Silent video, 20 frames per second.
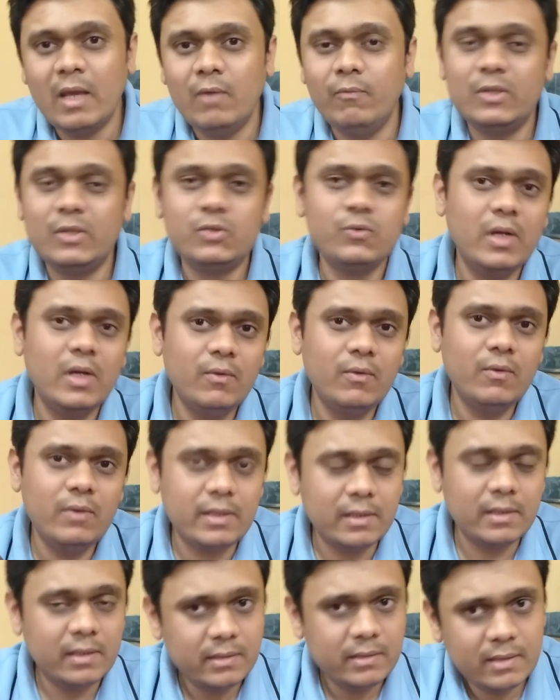which would have
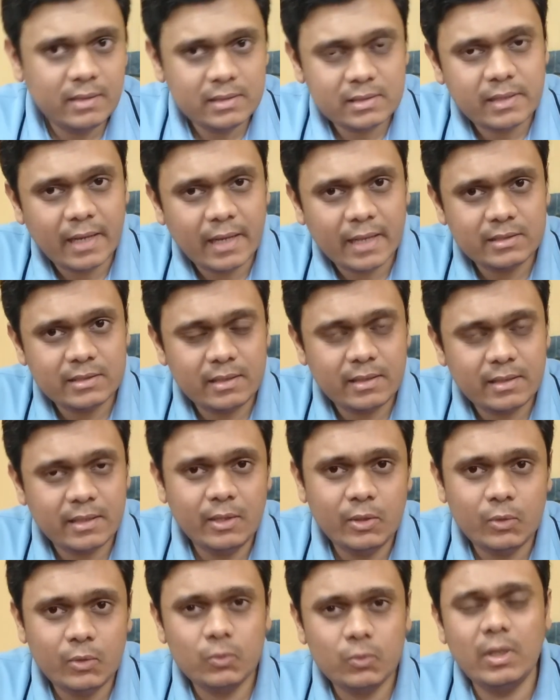turned this gadget
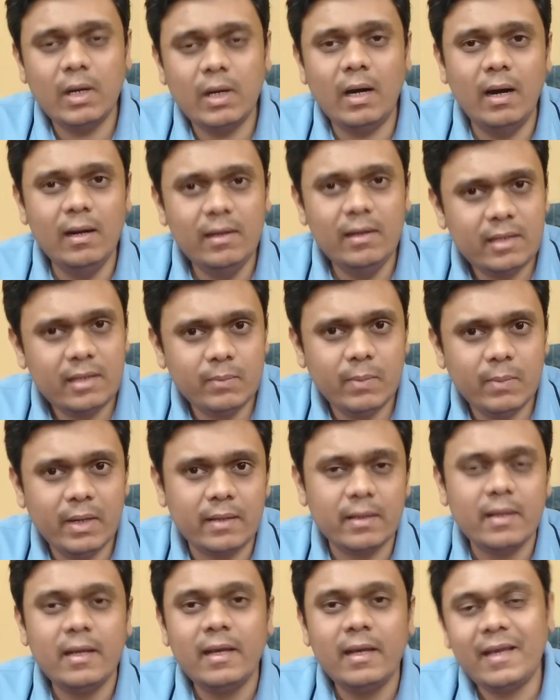into the
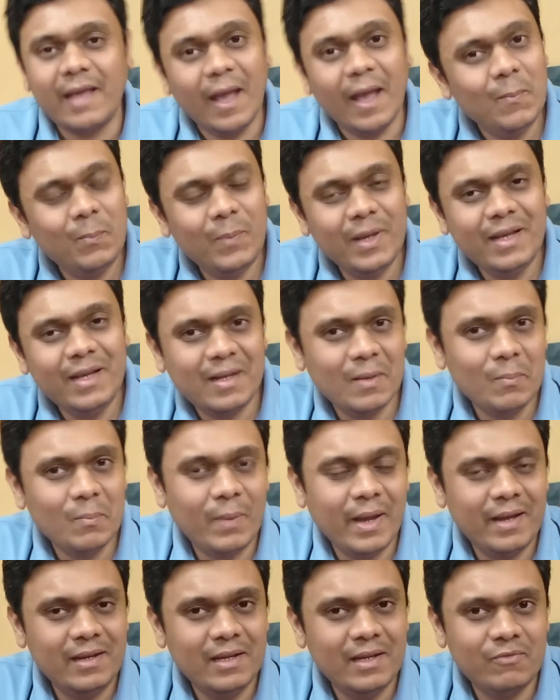ultimate camping
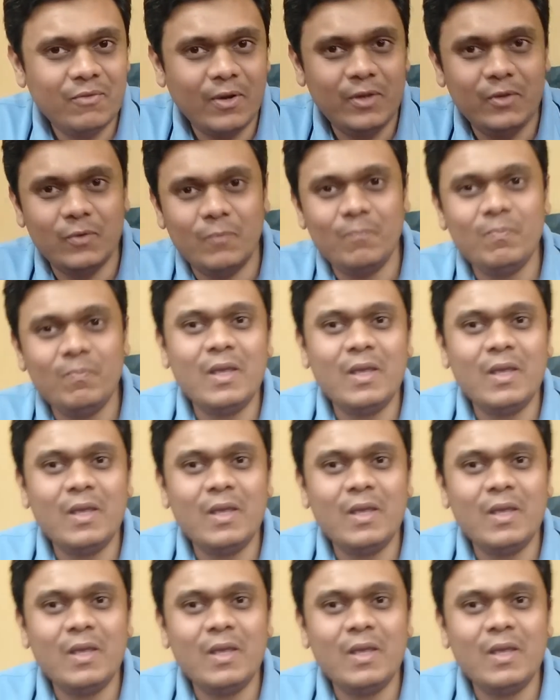companion for you,